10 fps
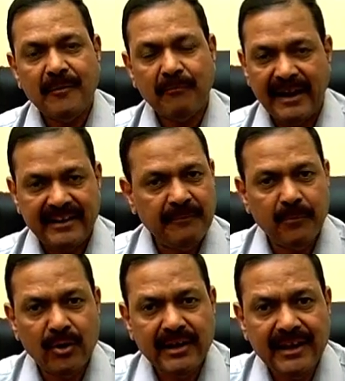by
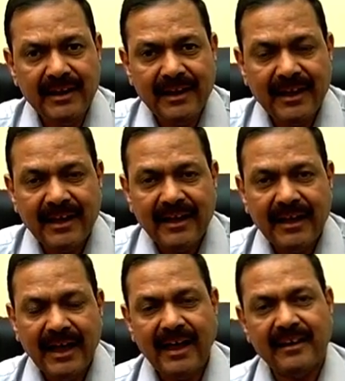devoting,
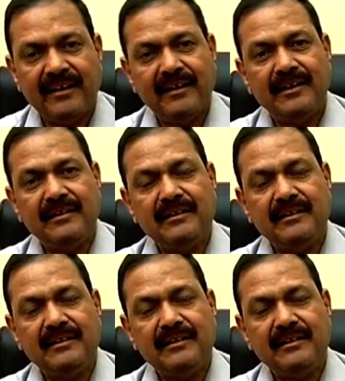and